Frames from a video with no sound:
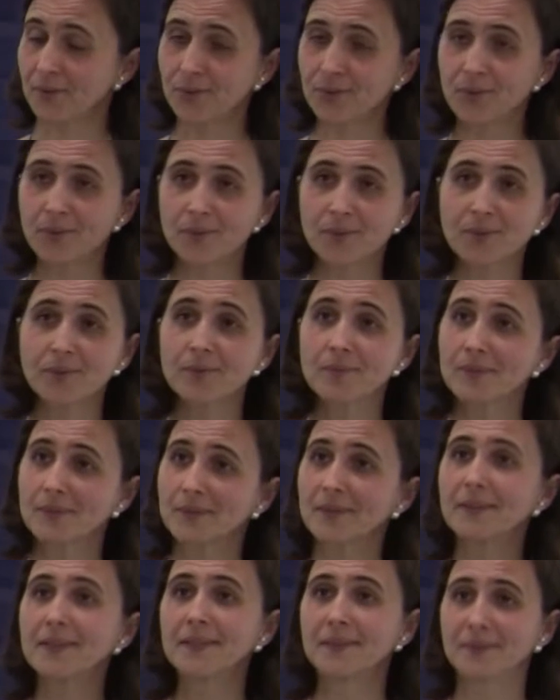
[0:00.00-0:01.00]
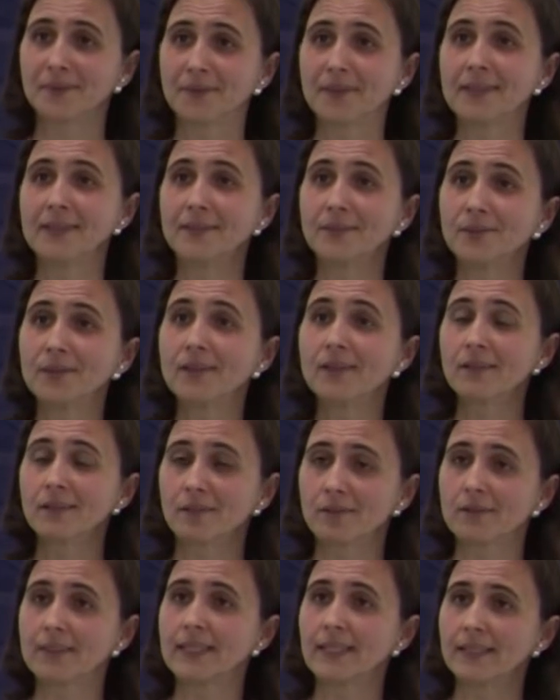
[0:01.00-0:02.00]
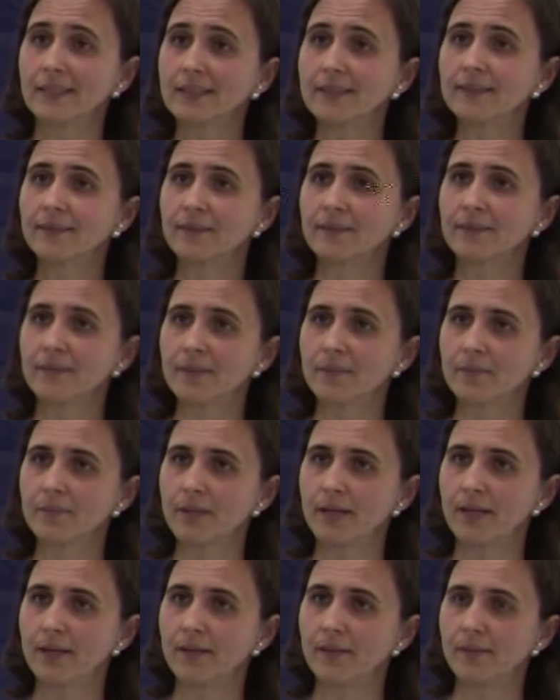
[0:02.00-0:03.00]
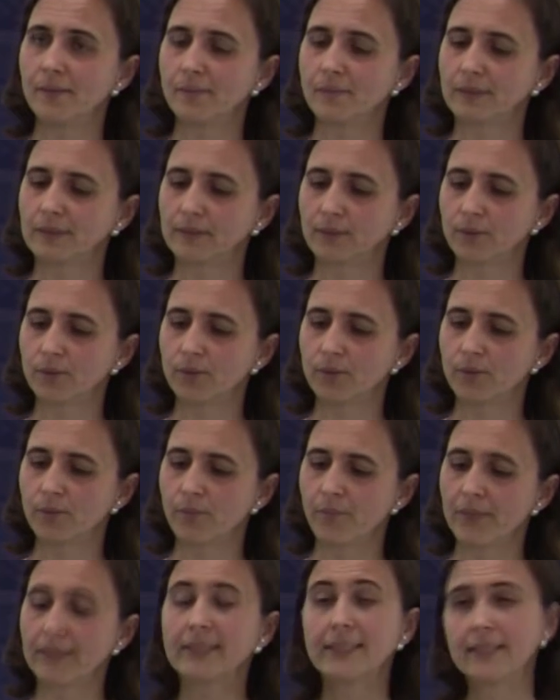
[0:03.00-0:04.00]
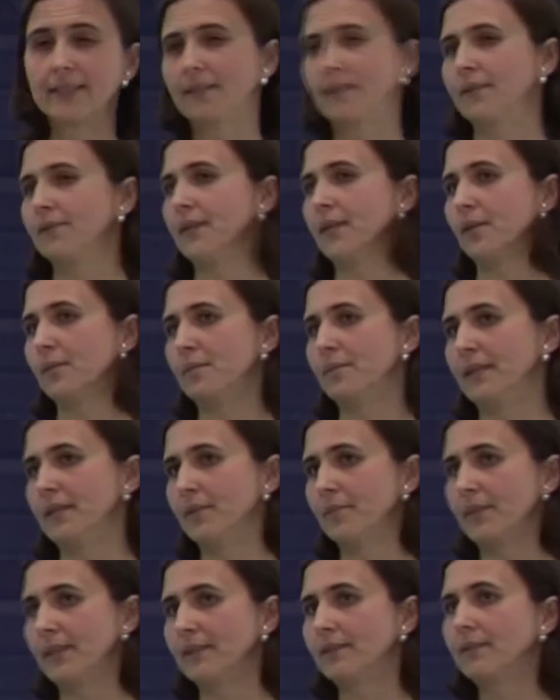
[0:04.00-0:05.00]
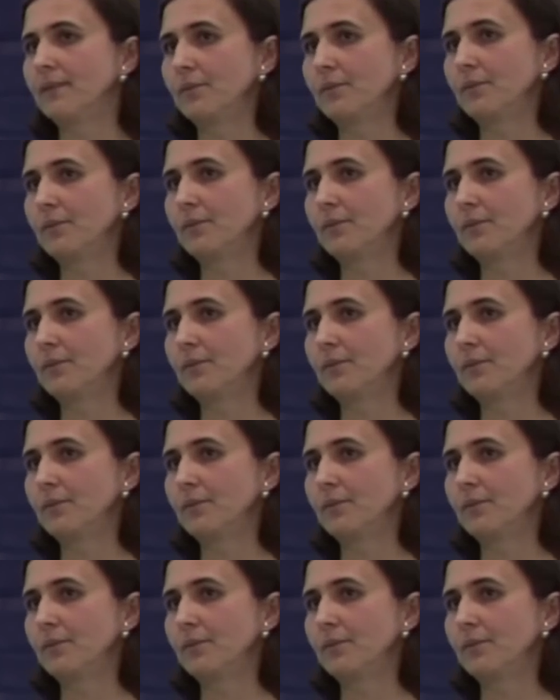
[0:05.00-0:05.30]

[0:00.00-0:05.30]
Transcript: local groups, or they're already doing a lot of studies on them. Um, so it's in the development, but we